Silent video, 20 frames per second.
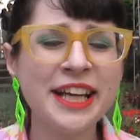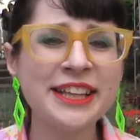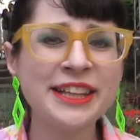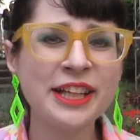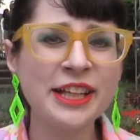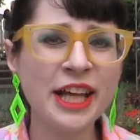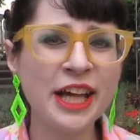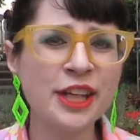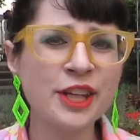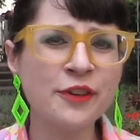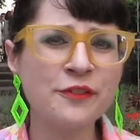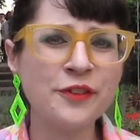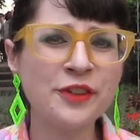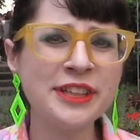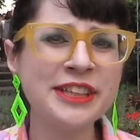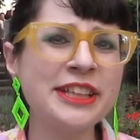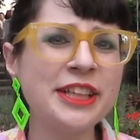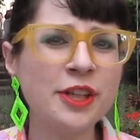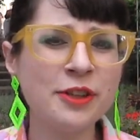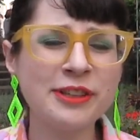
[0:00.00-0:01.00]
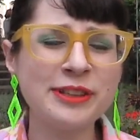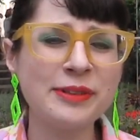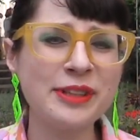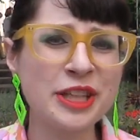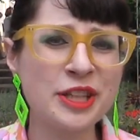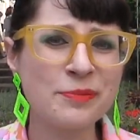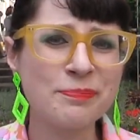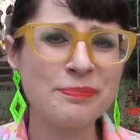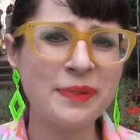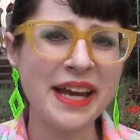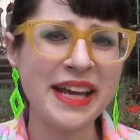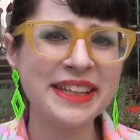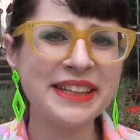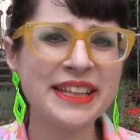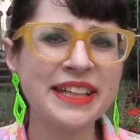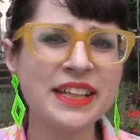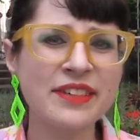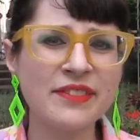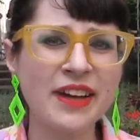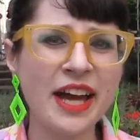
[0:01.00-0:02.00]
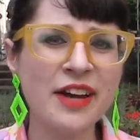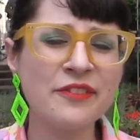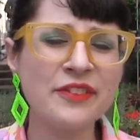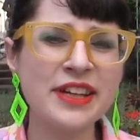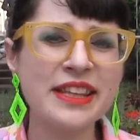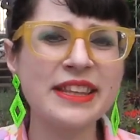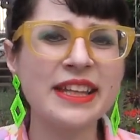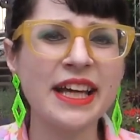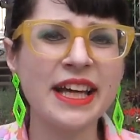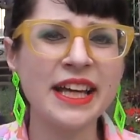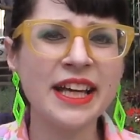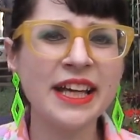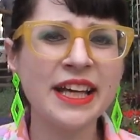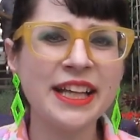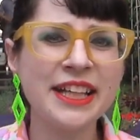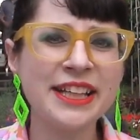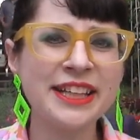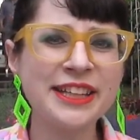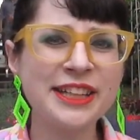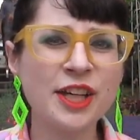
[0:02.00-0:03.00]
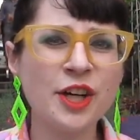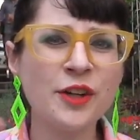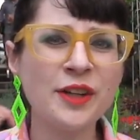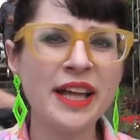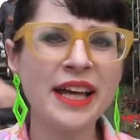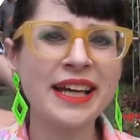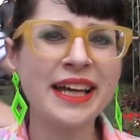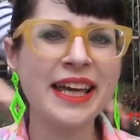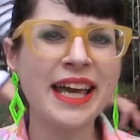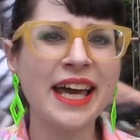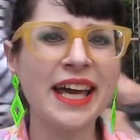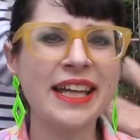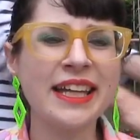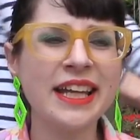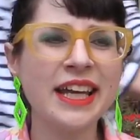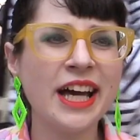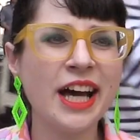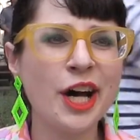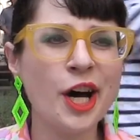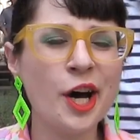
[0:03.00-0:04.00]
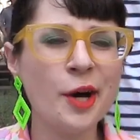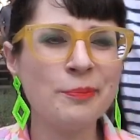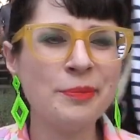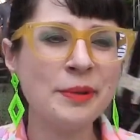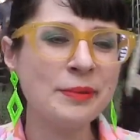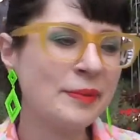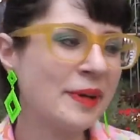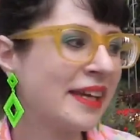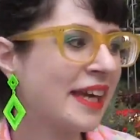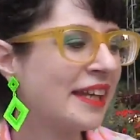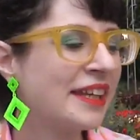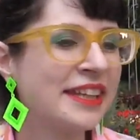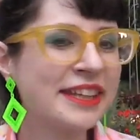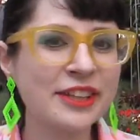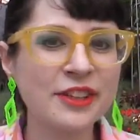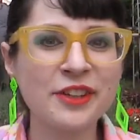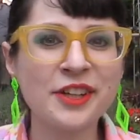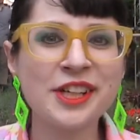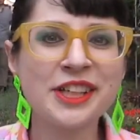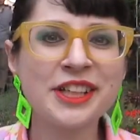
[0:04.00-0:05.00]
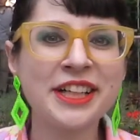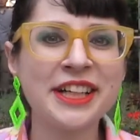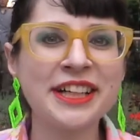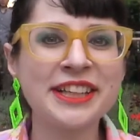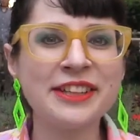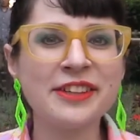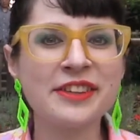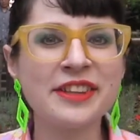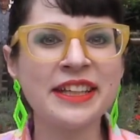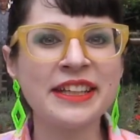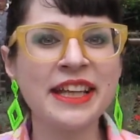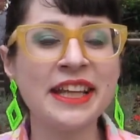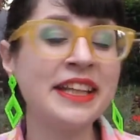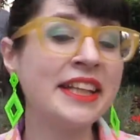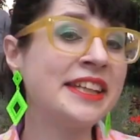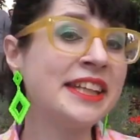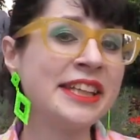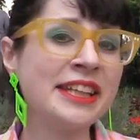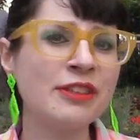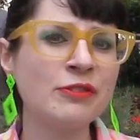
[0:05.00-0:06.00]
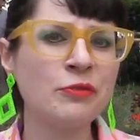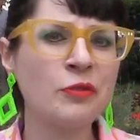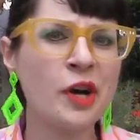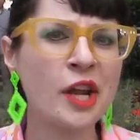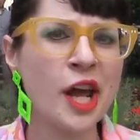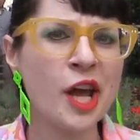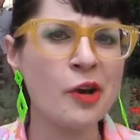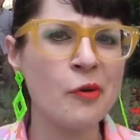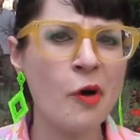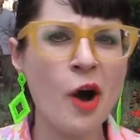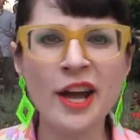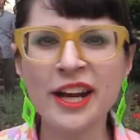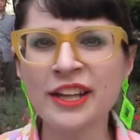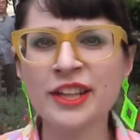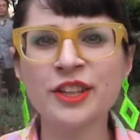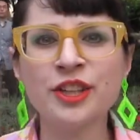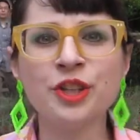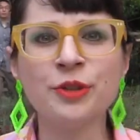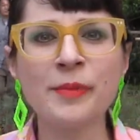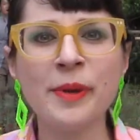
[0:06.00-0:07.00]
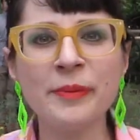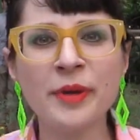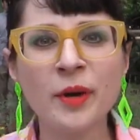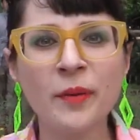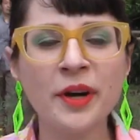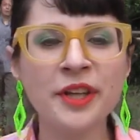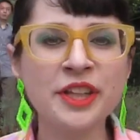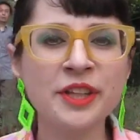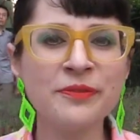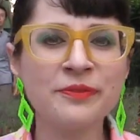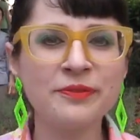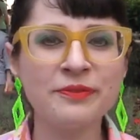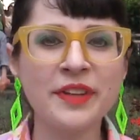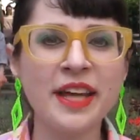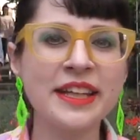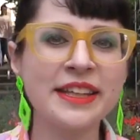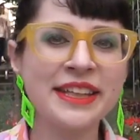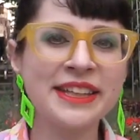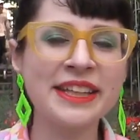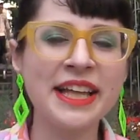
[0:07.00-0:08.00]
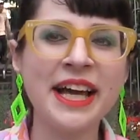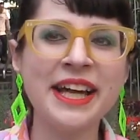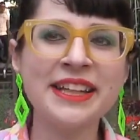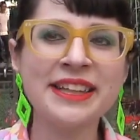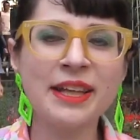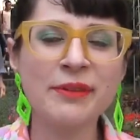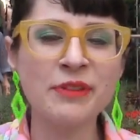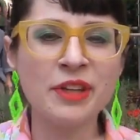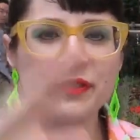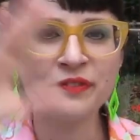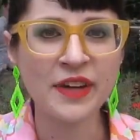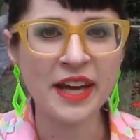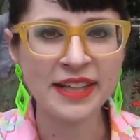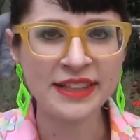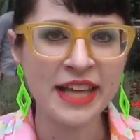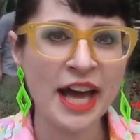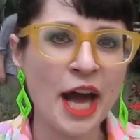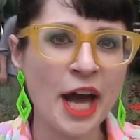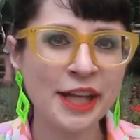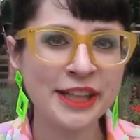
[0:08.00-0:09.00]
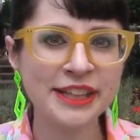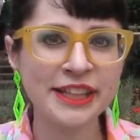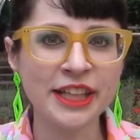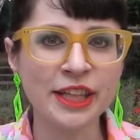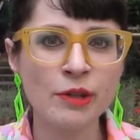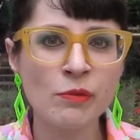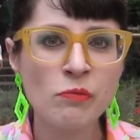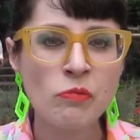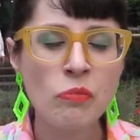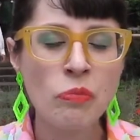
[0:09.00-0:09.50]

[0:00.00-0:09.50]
So like your first year is really the basic of everything. So like again, people might get discouraged because you're thinking, this isn't what I wanted to do. Maybe I wanted to like design something fantastic.